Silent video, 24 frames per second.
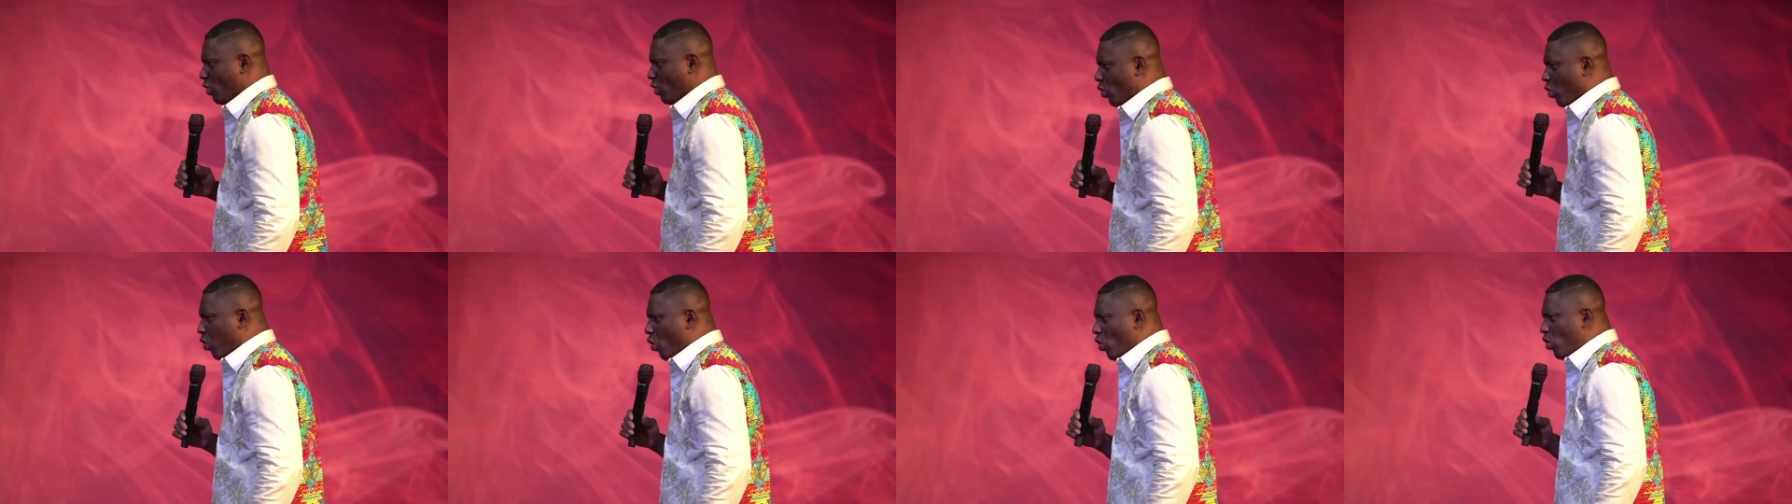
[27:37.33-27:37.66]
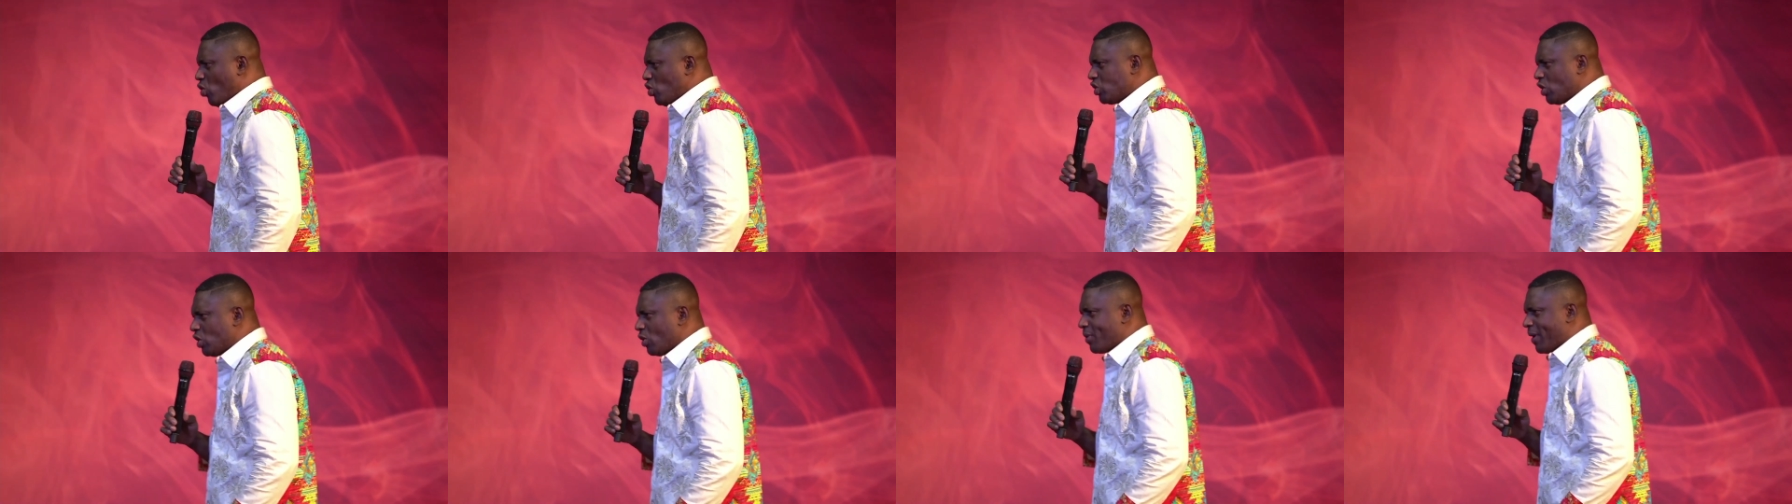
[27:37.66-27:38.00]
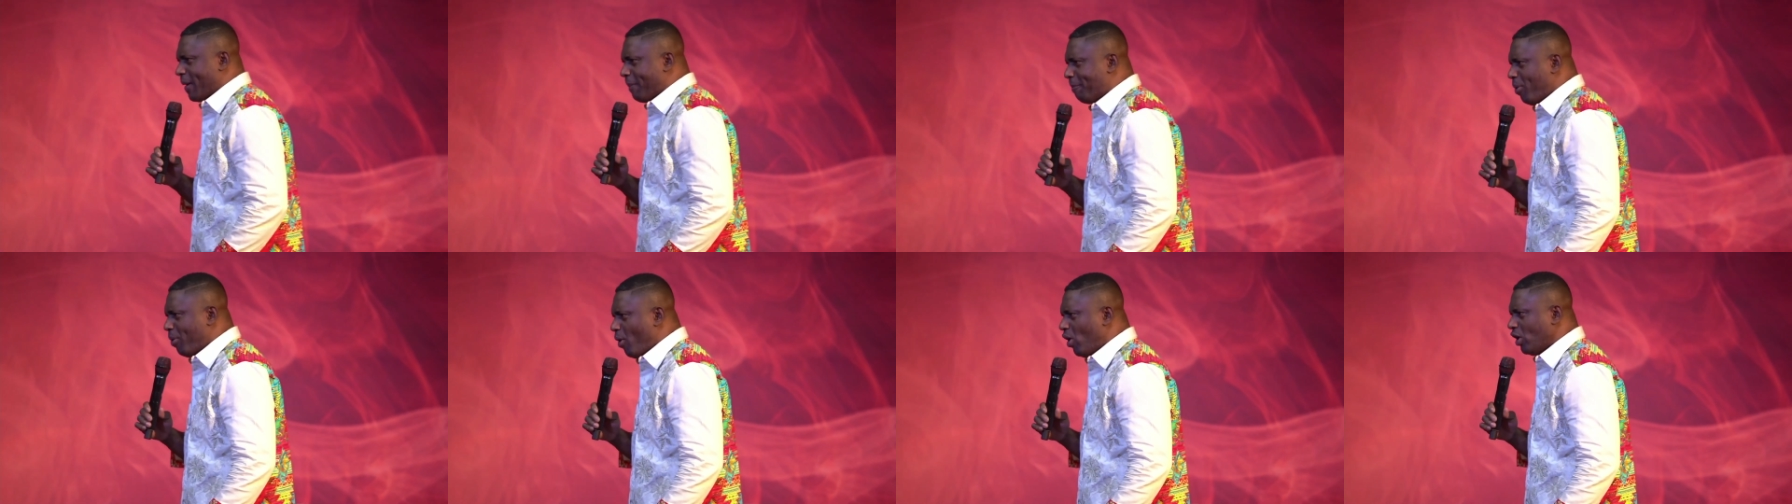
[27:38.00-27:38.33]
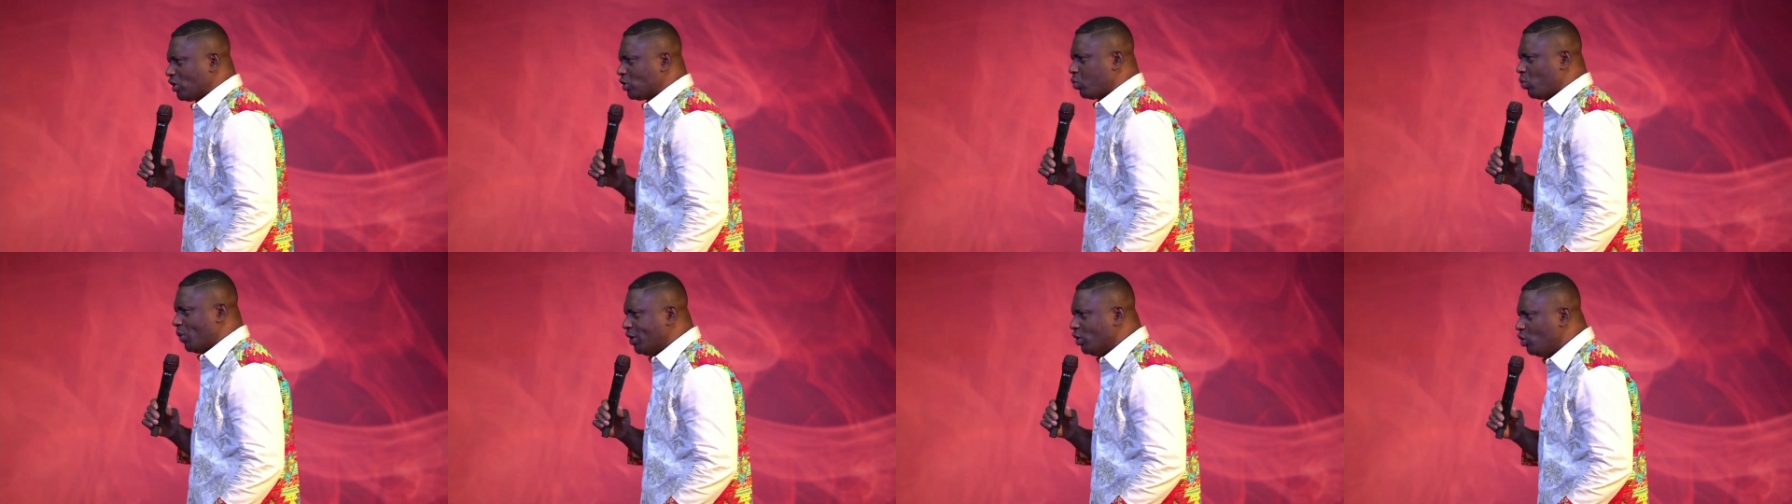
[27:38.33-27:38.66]
Whose
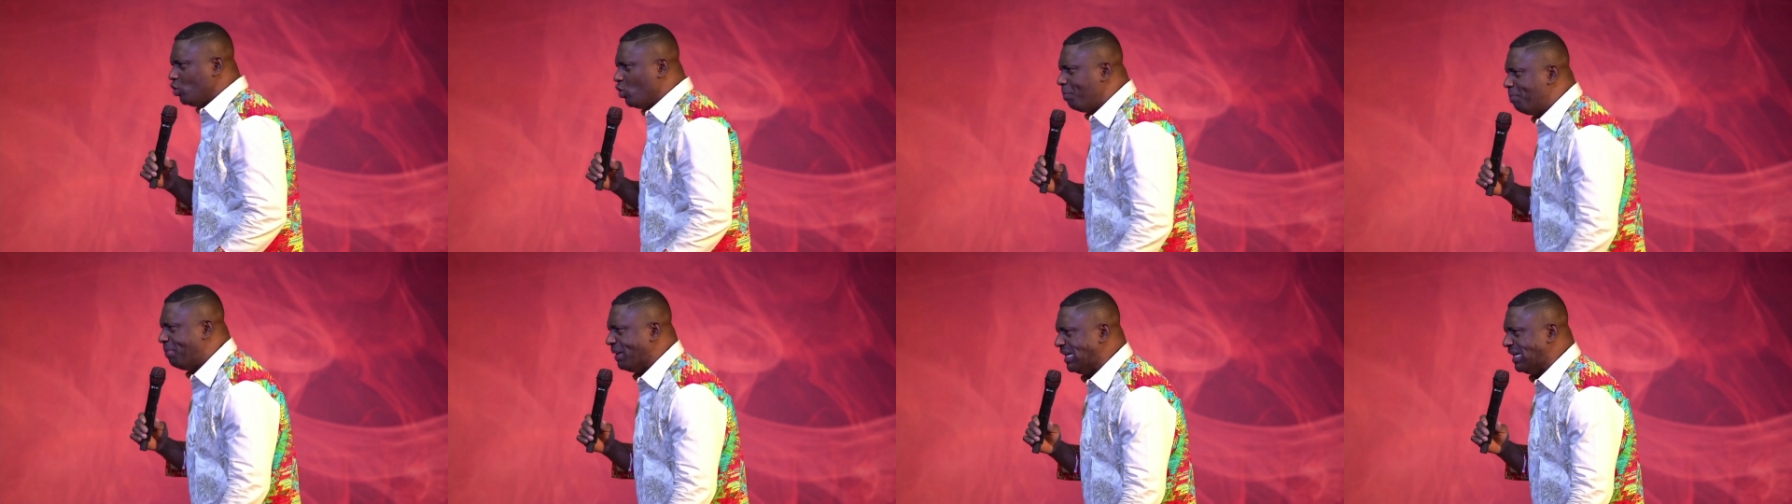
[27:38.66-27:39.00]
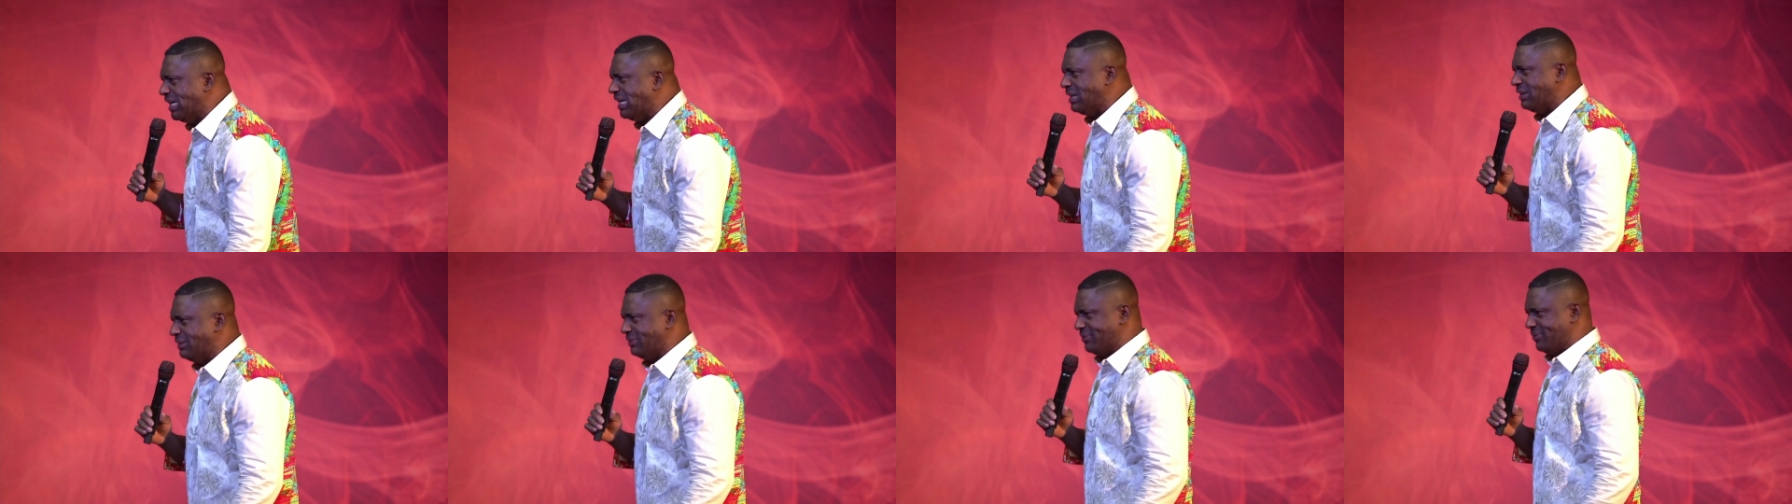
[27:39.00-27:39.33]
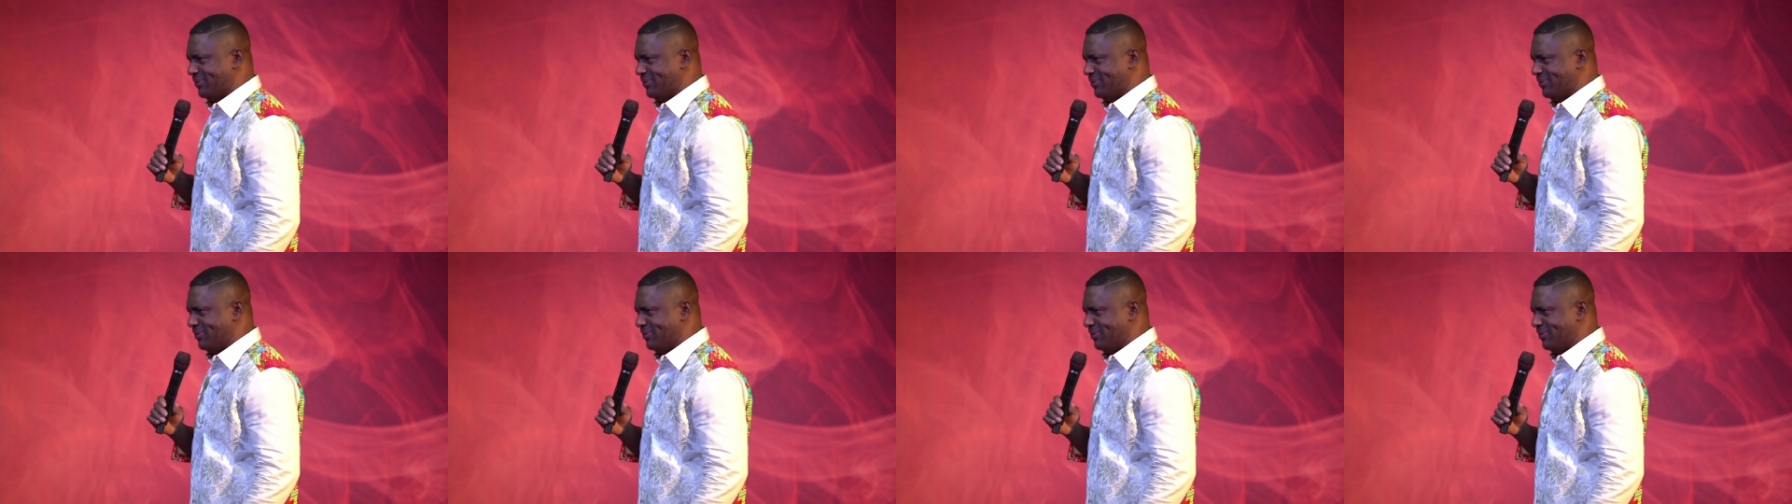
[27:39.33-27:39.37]
report will you believe?